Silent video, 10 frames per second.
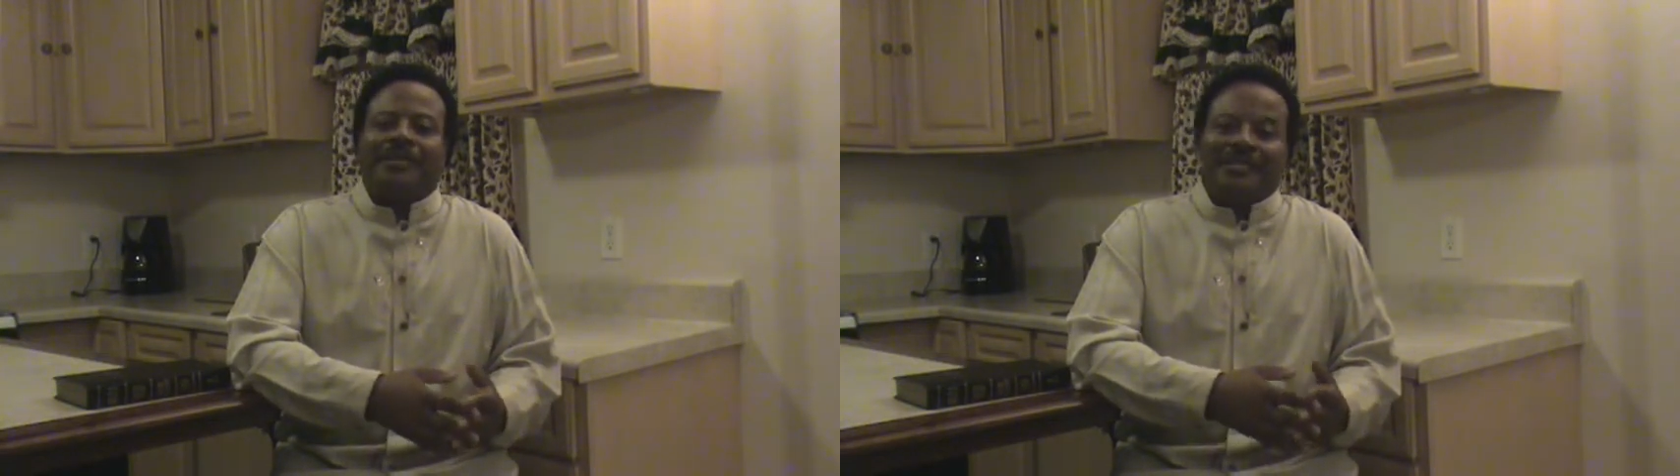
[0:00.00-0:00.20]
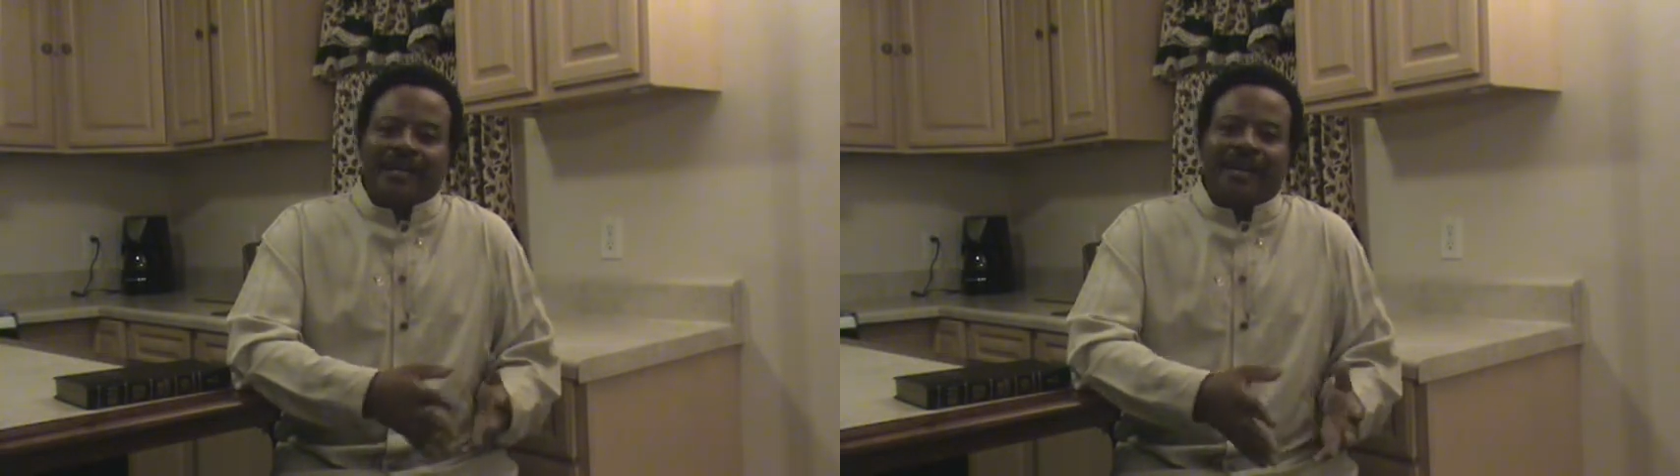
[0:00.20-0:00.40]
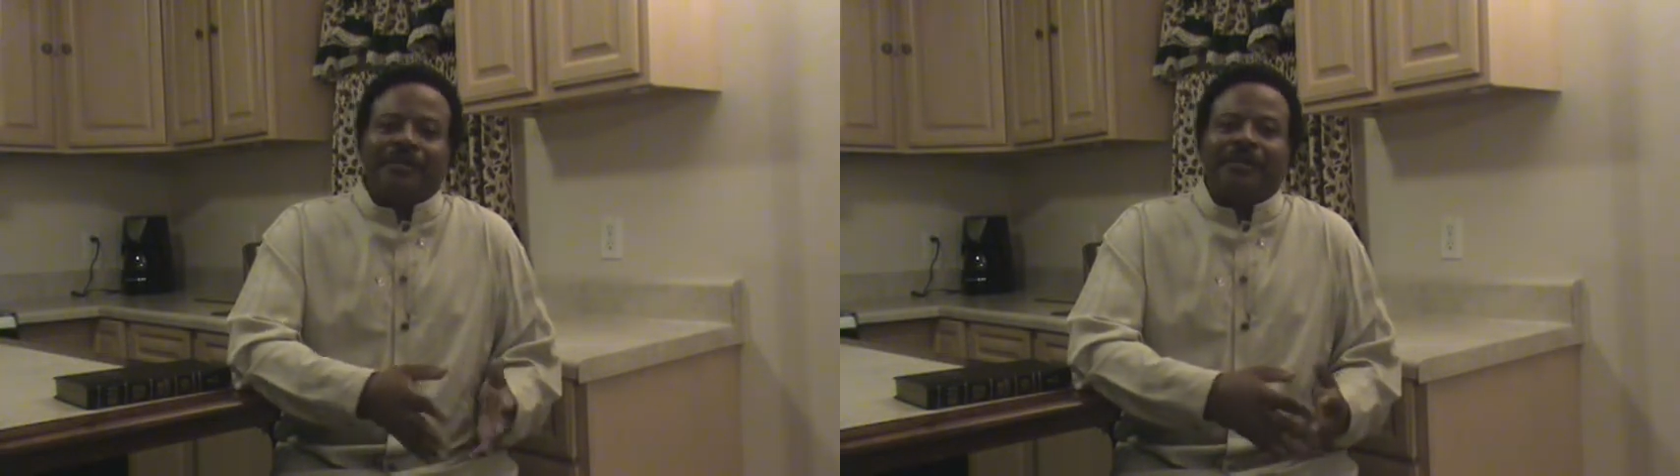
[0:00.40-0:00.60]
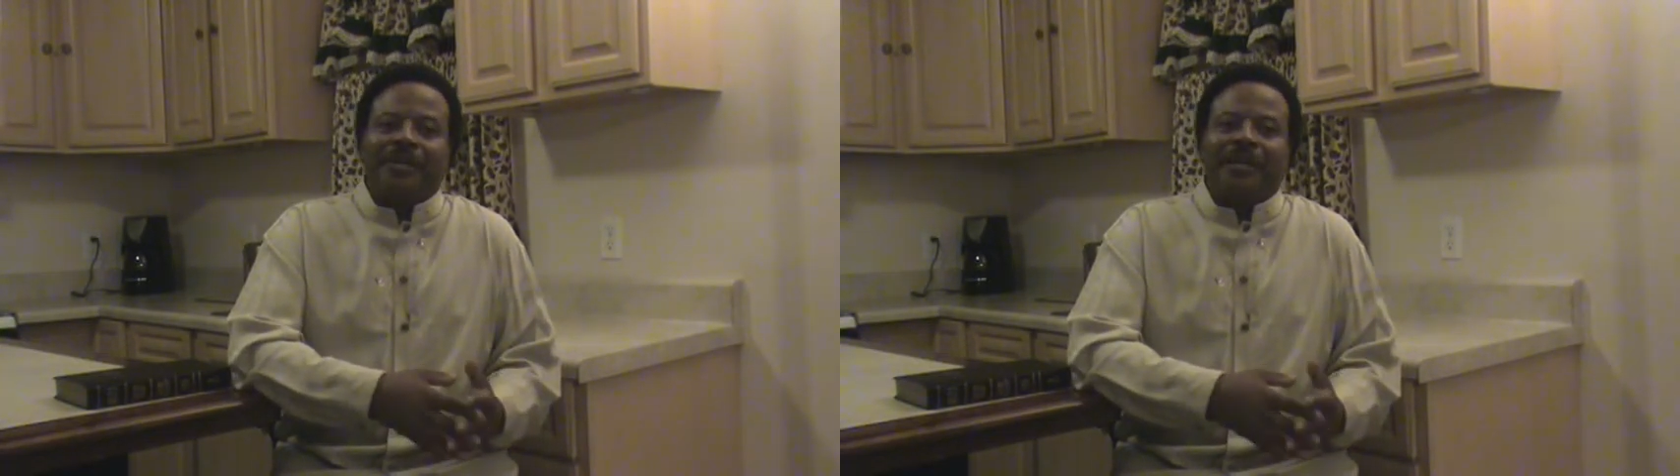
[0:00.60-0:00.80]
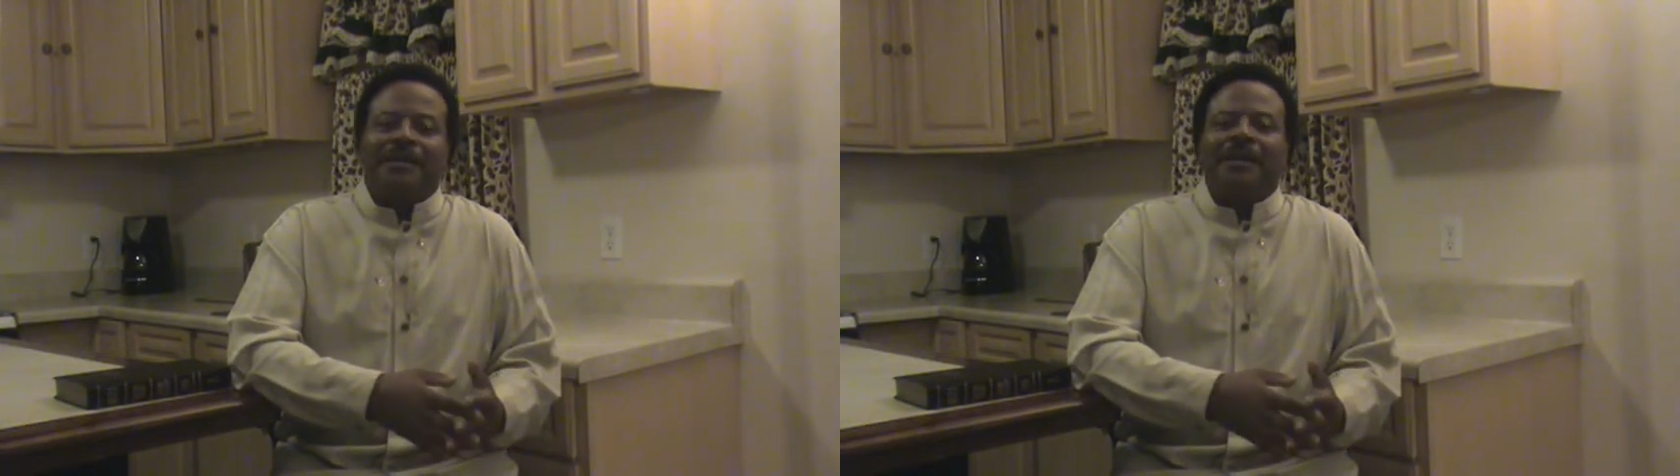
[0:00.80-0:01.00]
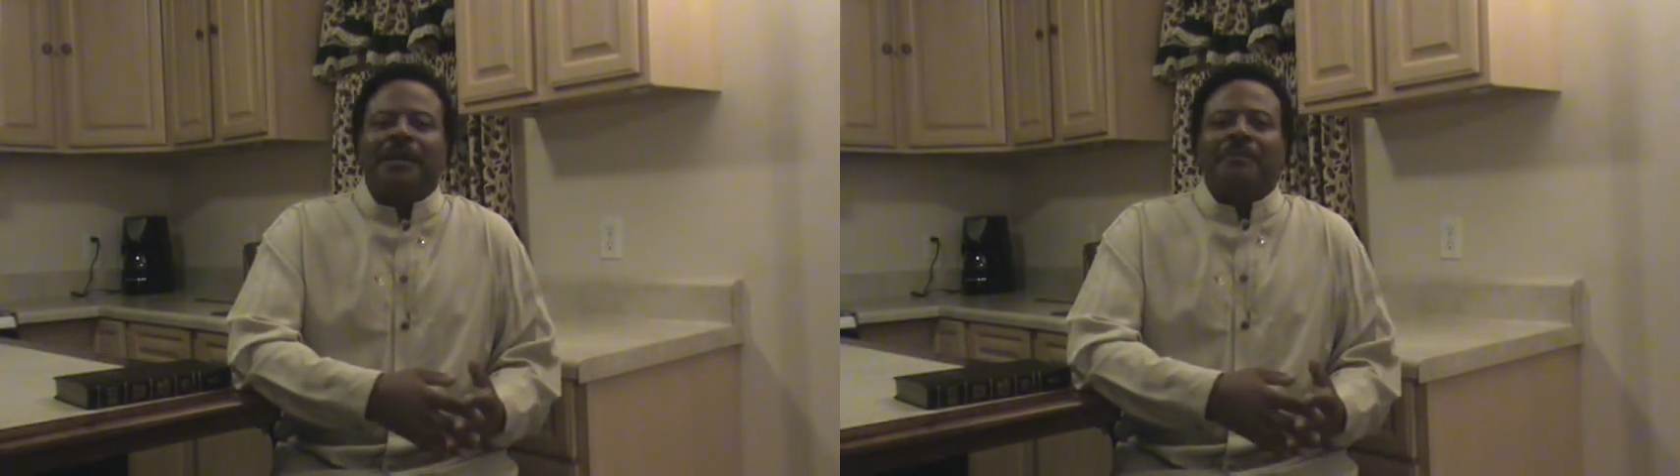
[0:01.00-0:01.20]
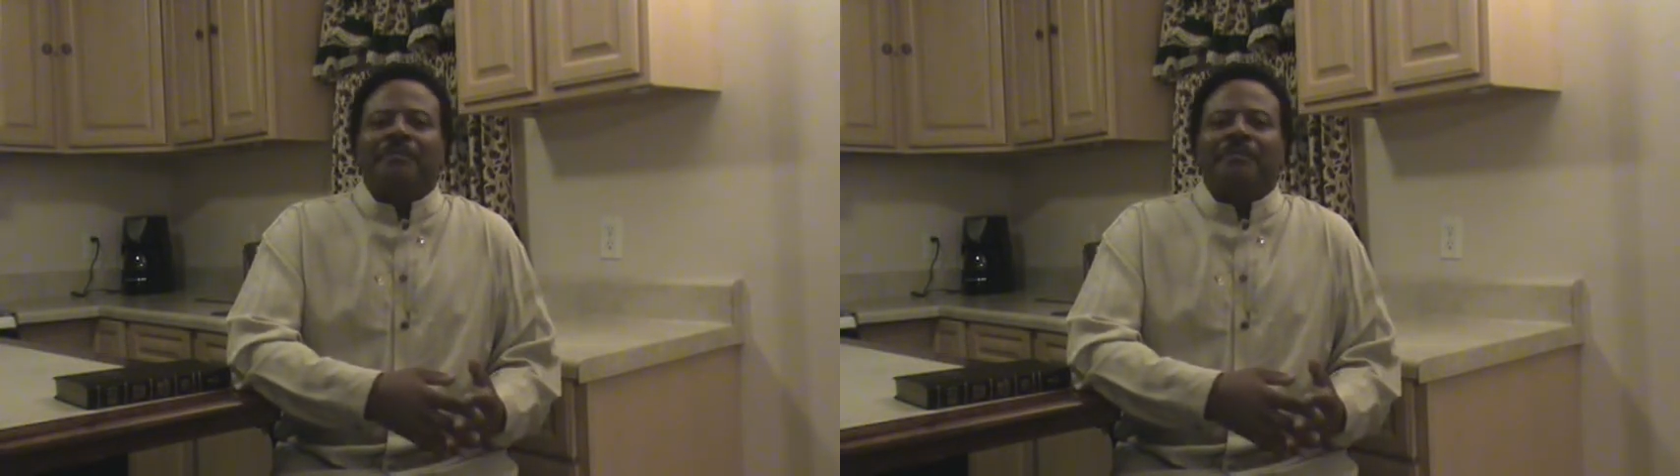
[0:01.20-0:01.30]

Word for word: that I created,